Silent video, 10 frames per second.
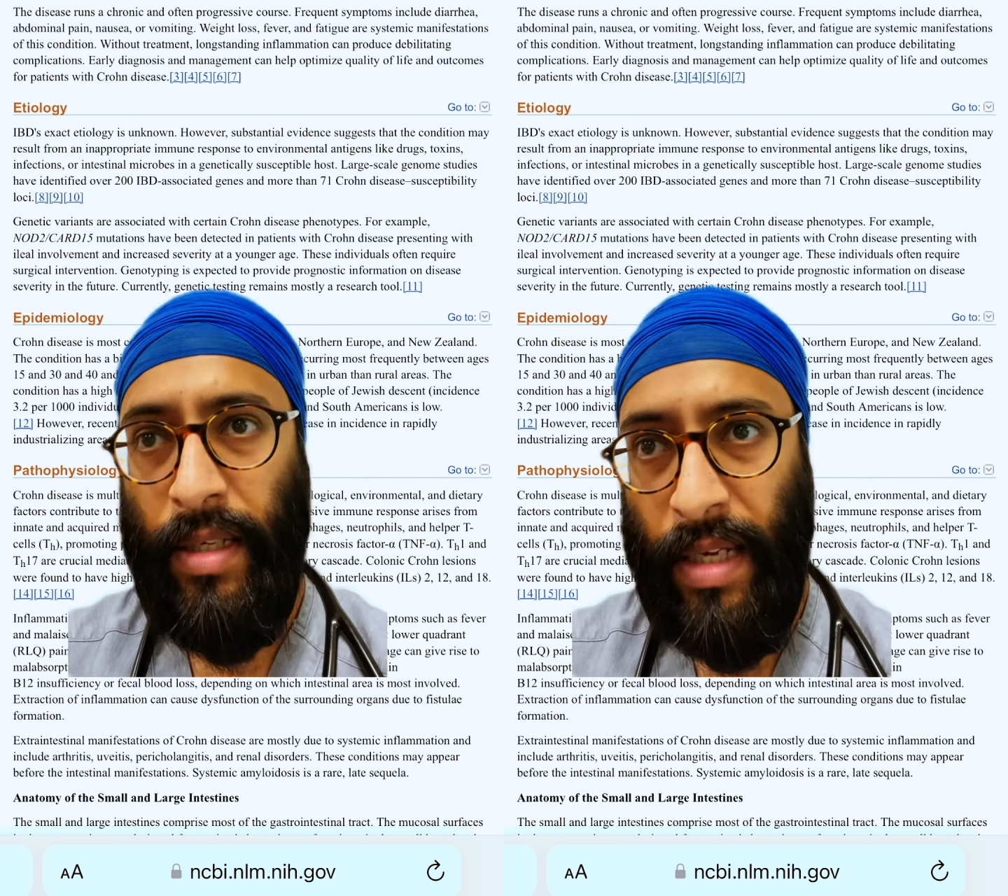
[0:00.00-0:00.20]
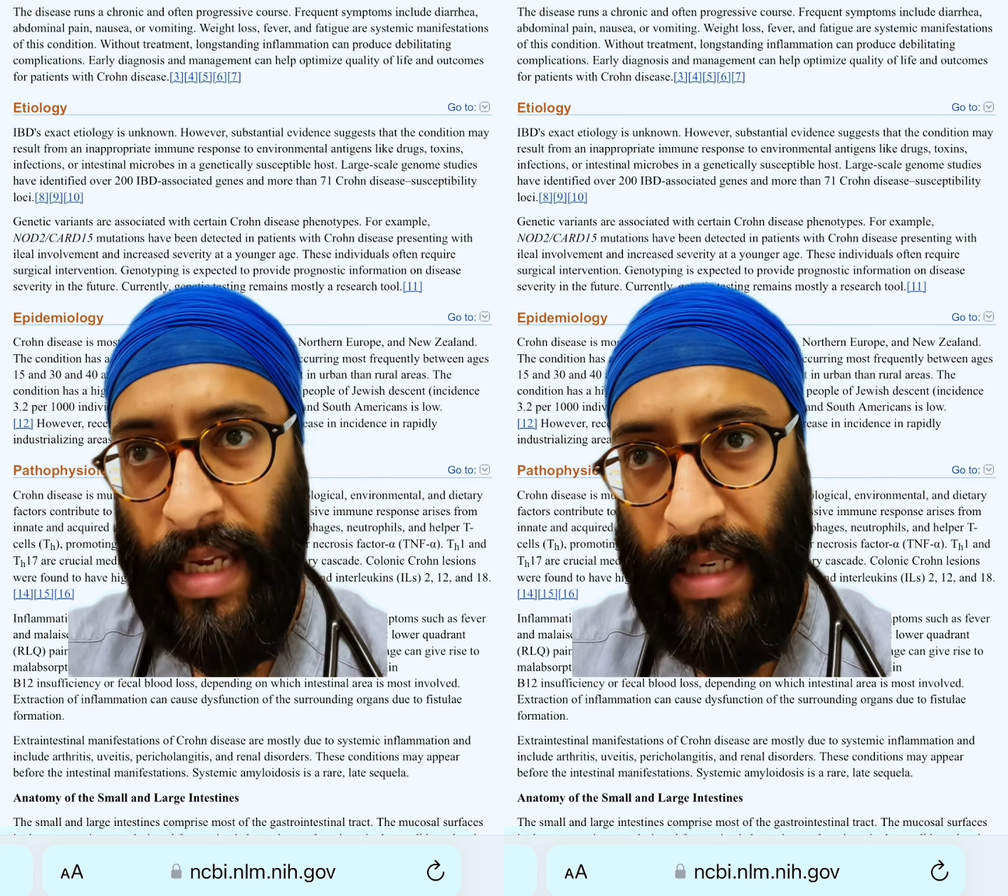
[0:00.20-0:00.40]

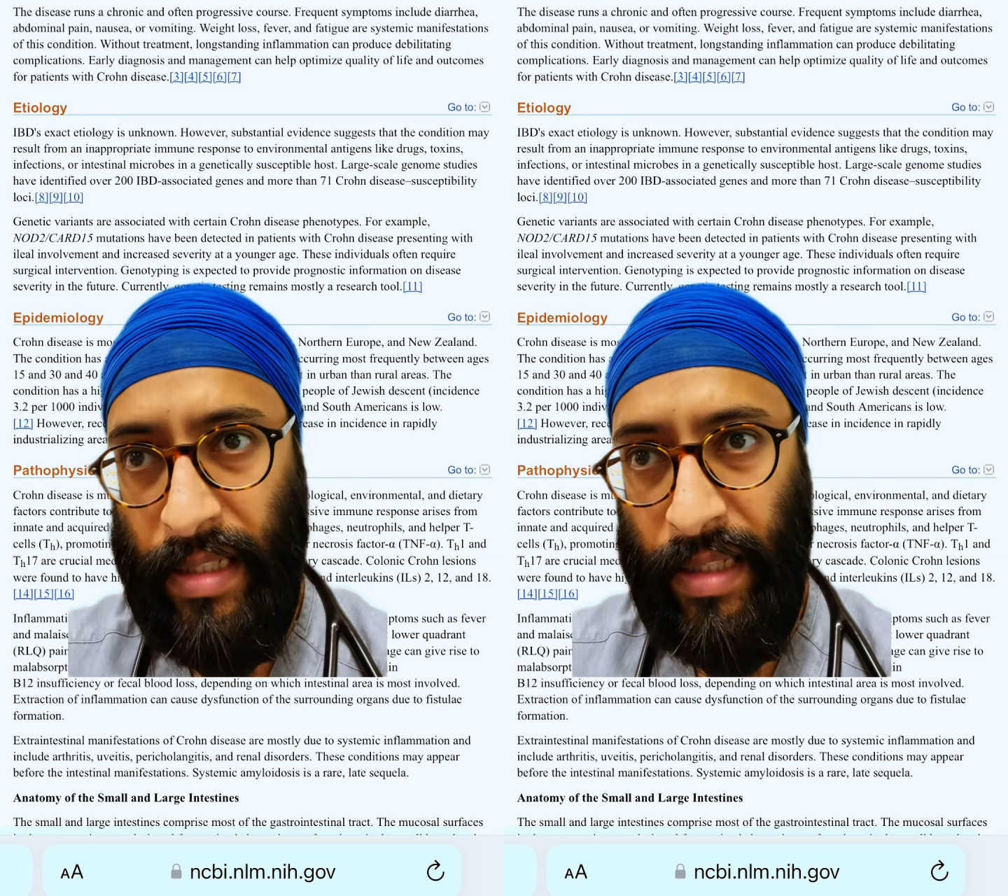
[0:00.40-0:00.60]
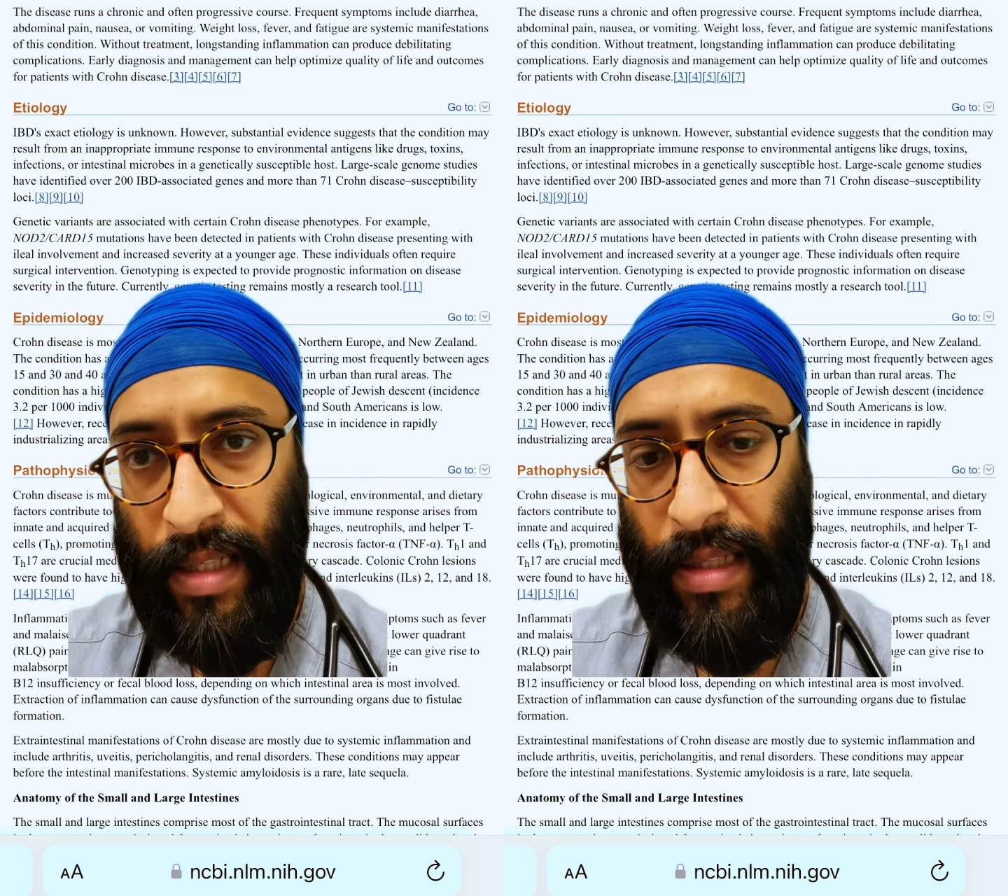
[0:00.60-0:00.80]

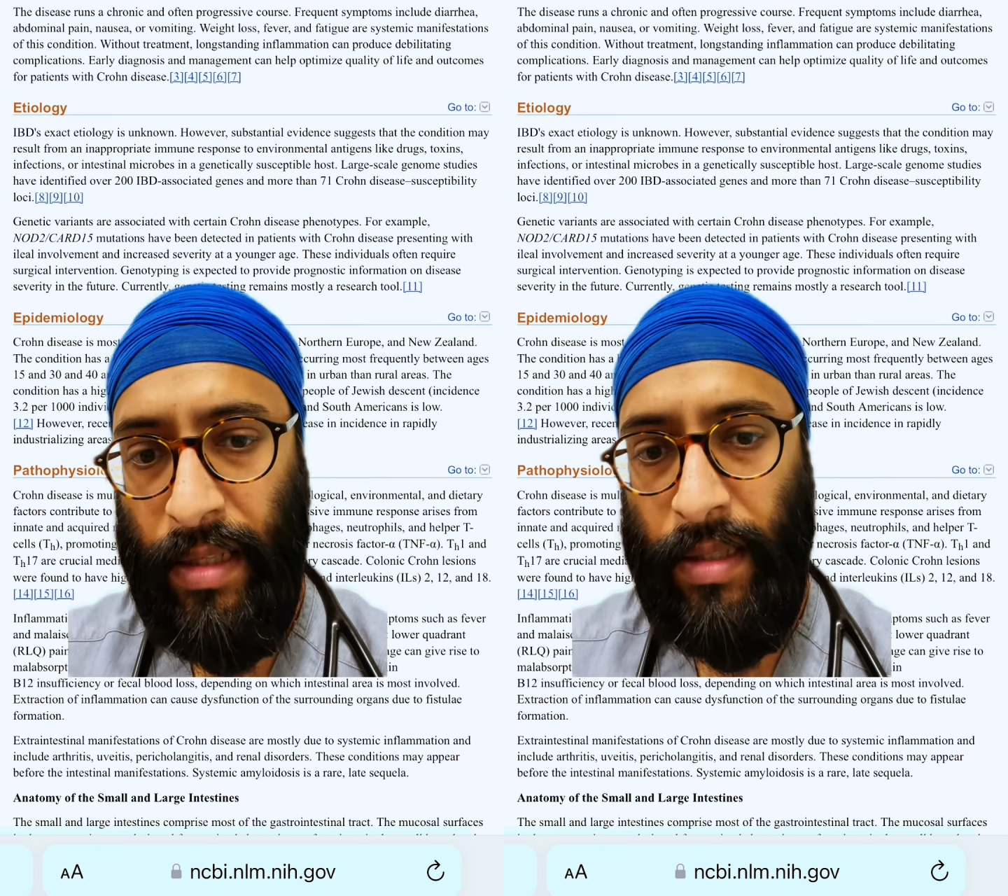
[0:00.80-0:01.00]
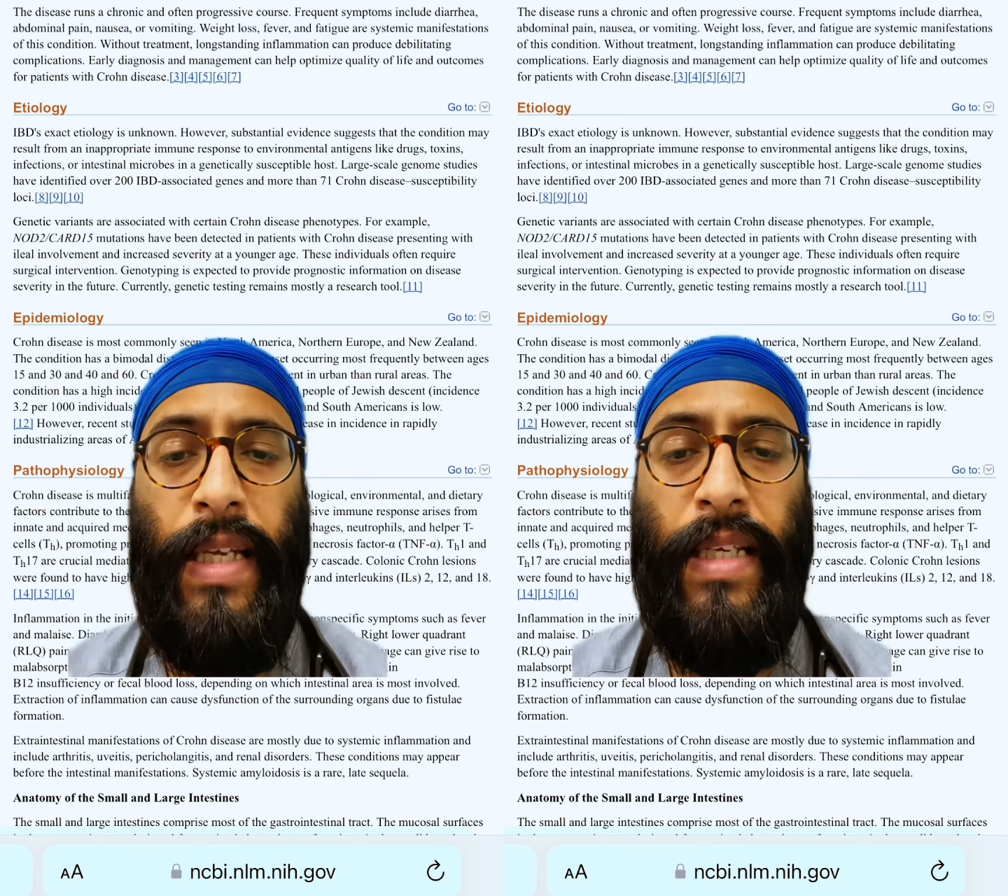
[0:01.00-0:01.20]
Eddie,
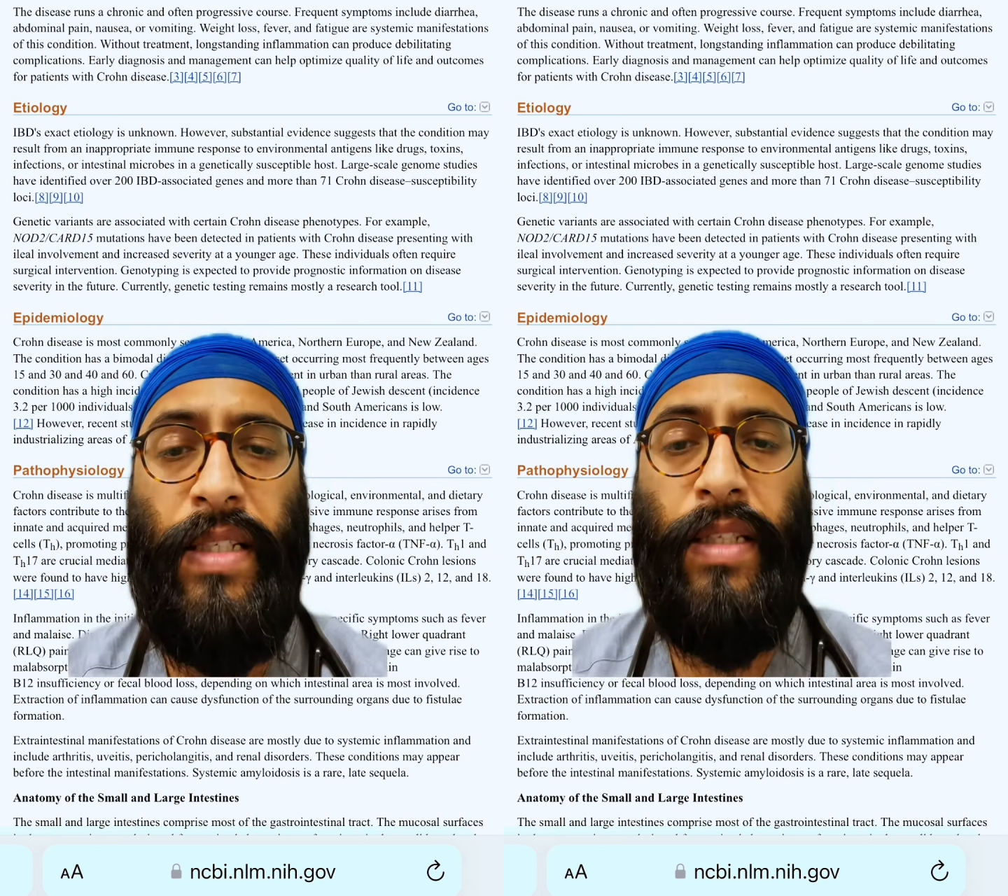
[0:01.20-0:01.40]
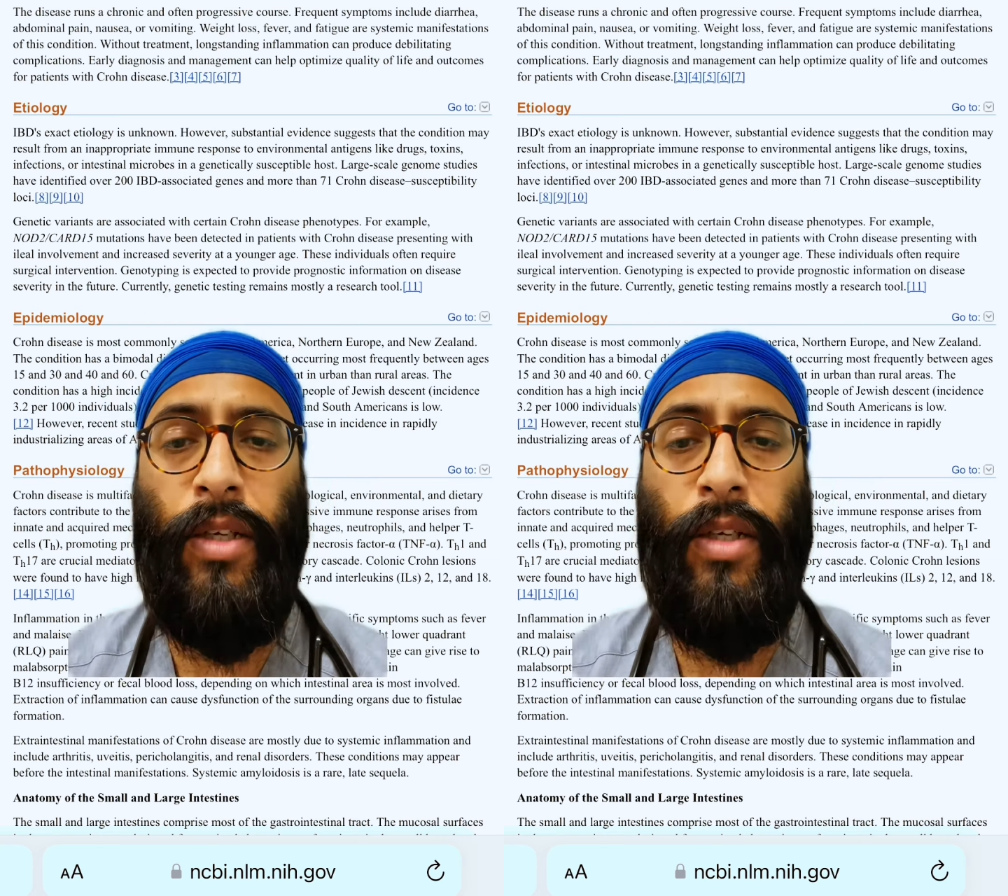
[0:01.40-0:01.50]
eating